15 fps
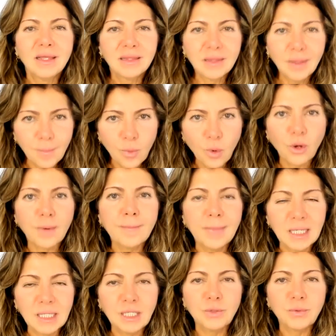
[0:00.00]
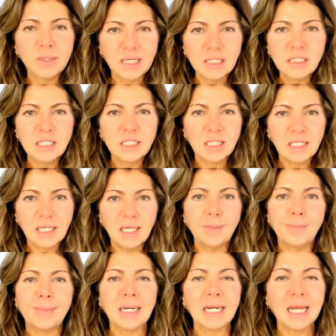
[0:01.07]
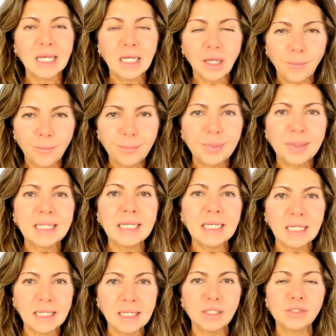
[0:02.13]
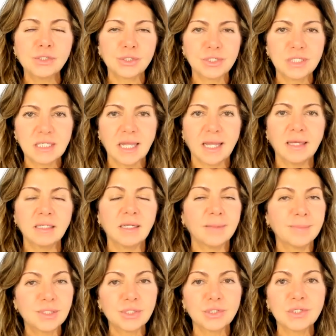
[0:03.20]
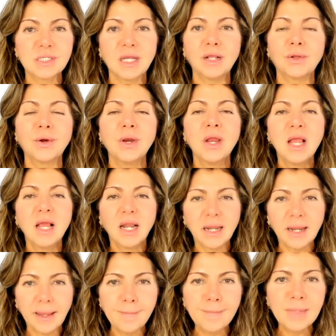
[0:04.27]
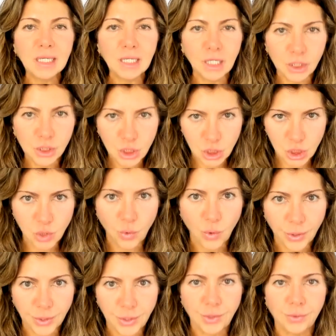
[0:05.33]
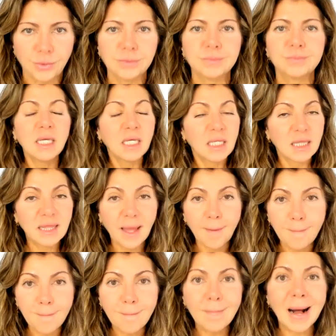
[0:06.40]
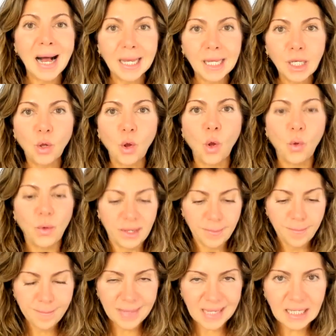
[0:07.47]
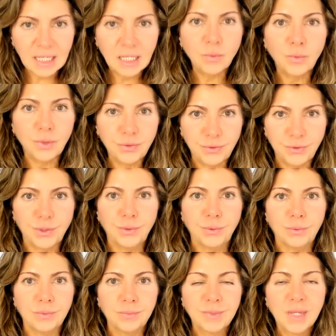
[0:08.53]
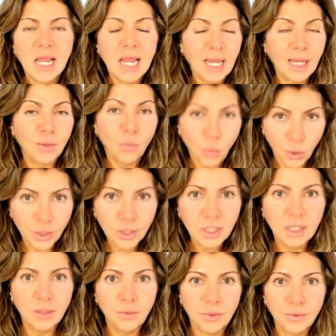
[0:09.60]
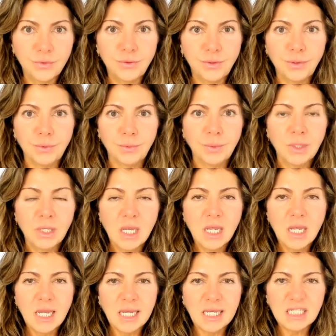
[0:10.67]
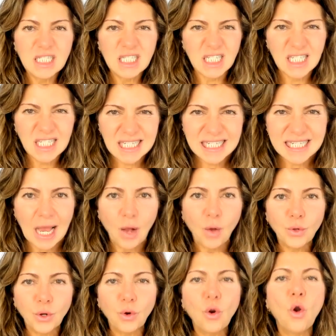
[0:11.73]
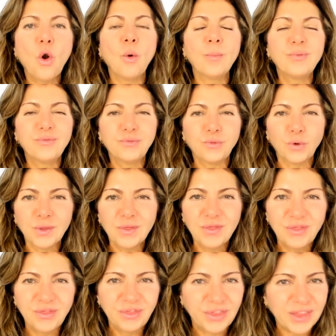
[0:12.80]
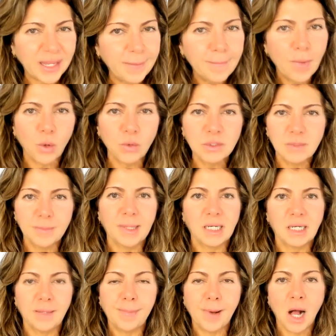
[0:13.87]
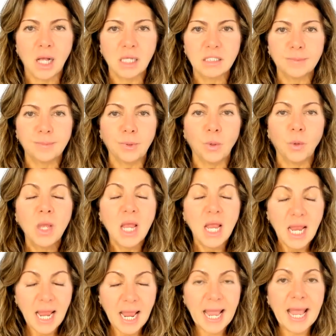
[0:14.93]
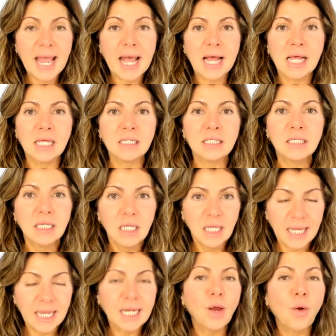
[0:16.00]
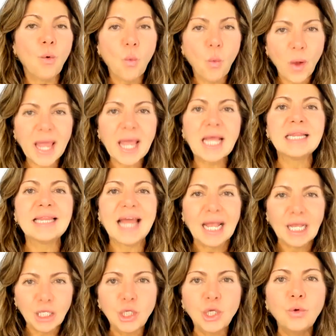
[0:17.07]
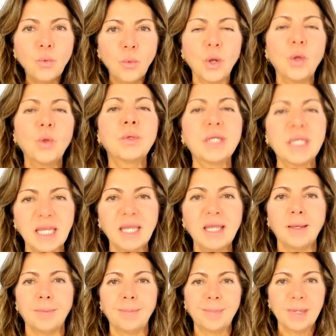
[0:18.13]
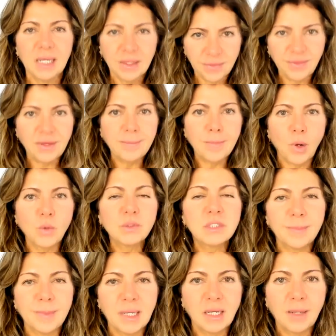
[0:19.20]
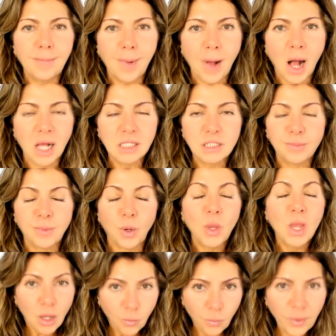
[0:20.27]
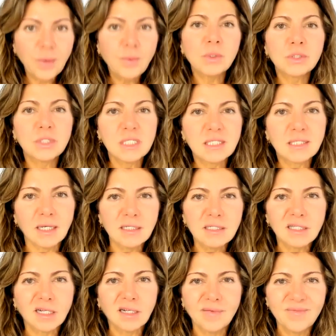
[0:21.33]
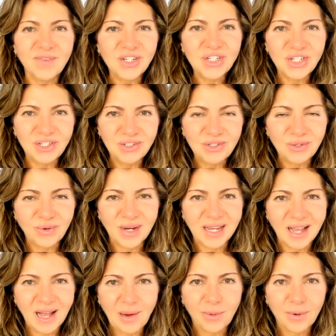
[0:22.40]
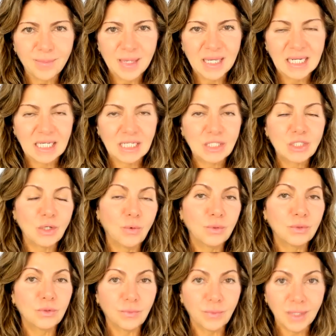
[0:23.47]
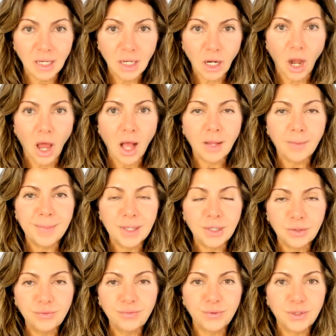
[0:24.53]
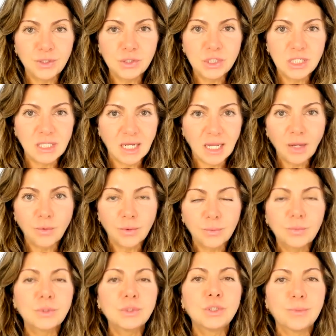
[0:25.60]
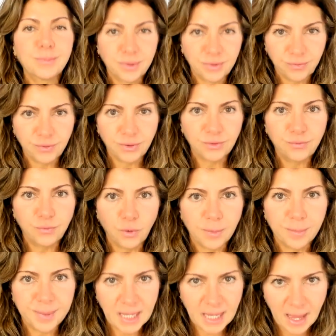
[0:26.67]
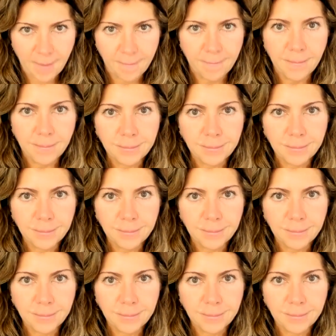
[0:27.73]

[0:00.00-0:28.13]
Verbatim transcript: the more money you get to keep. And I completely understand. And Mister Seller, let me assure you that my goal in meeting with you and working with you is to sell your home for the most money possible and in a way that you will keep the most money possible. We will discuss the commission during our meeting. So would three o'clock be good for you today, or would you prefer four p m?